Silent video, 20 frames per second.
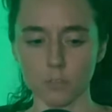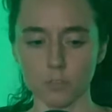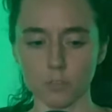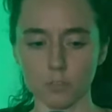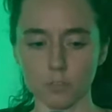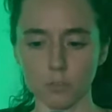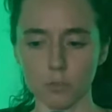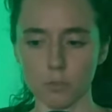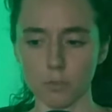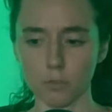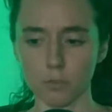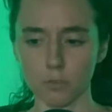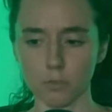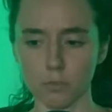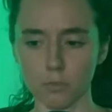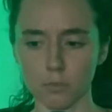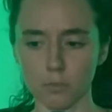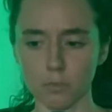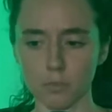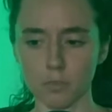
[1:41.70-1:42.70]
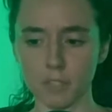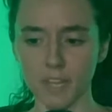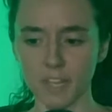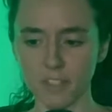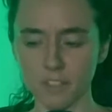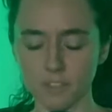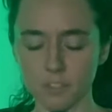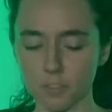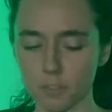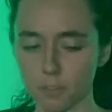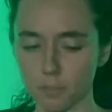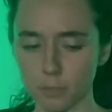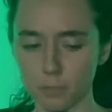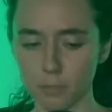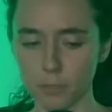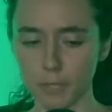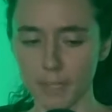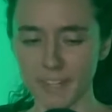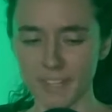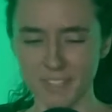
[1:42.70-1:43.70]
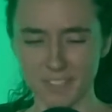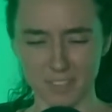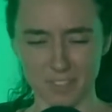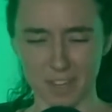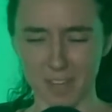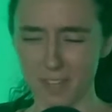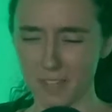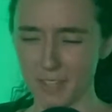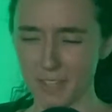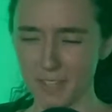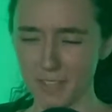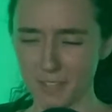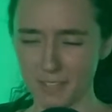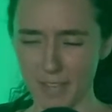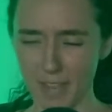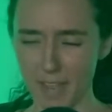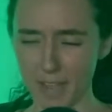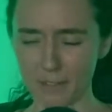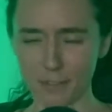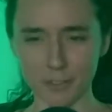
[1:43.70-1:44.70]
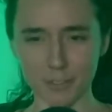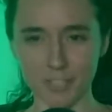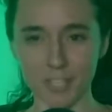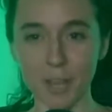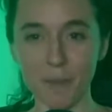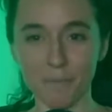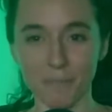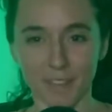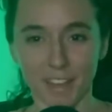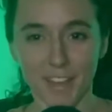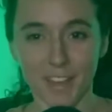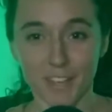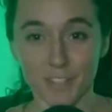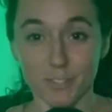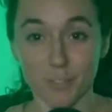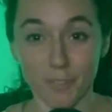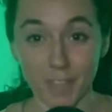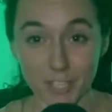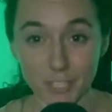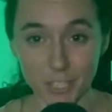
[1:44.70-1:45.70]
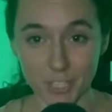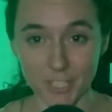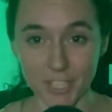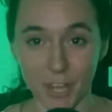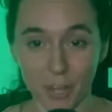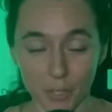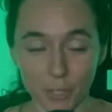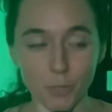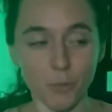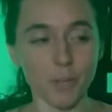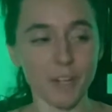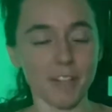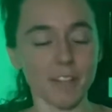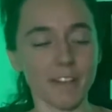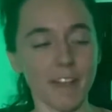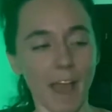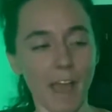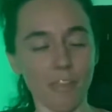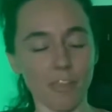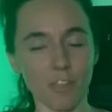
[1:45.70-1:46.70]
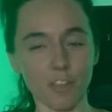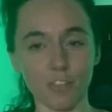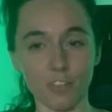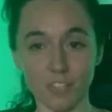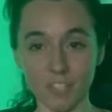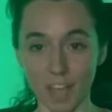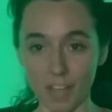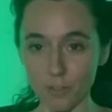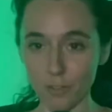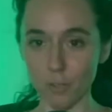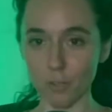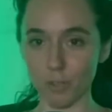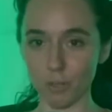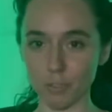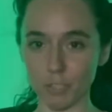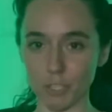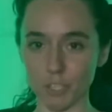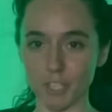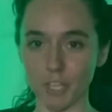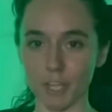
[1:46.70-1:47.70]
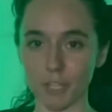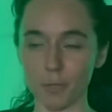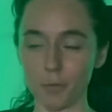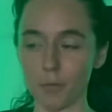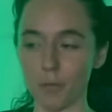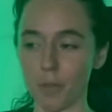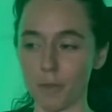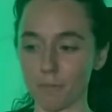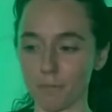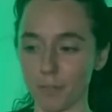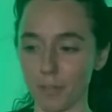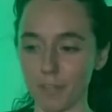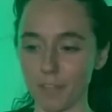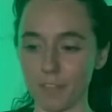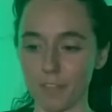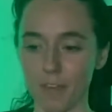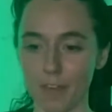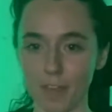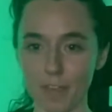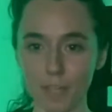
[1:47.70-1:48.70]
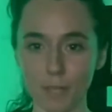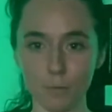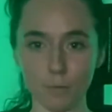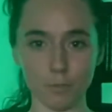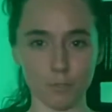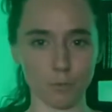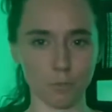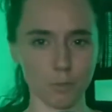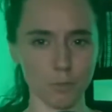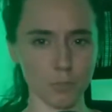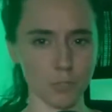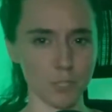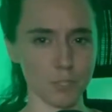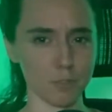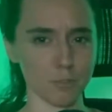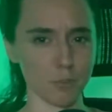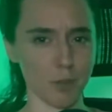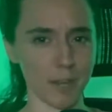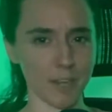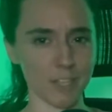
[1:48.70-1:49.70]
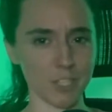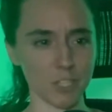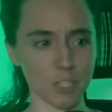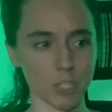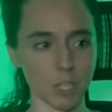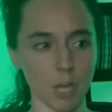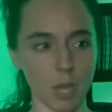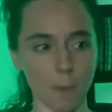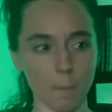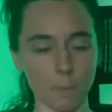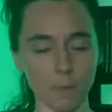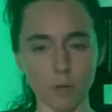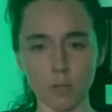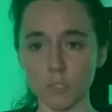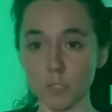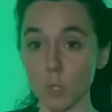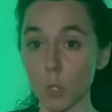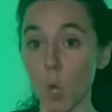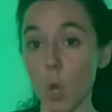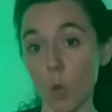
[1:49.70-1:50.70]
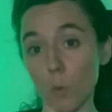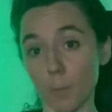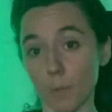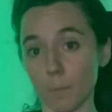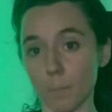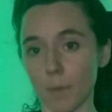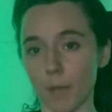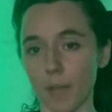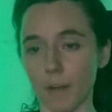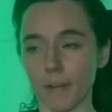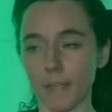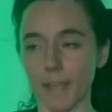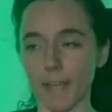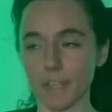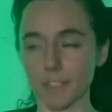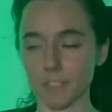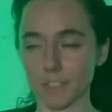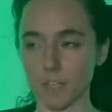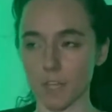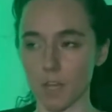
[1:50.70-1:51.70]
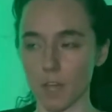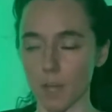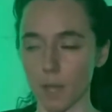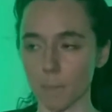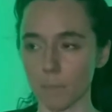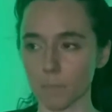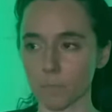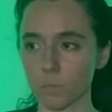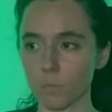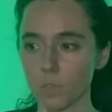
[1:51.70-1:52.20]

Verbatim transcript: Dead Turtle and Anxiety Attack or something. So that should tell you, I think the title alone should tell you enough, like that it was a really strange, but also open podcast,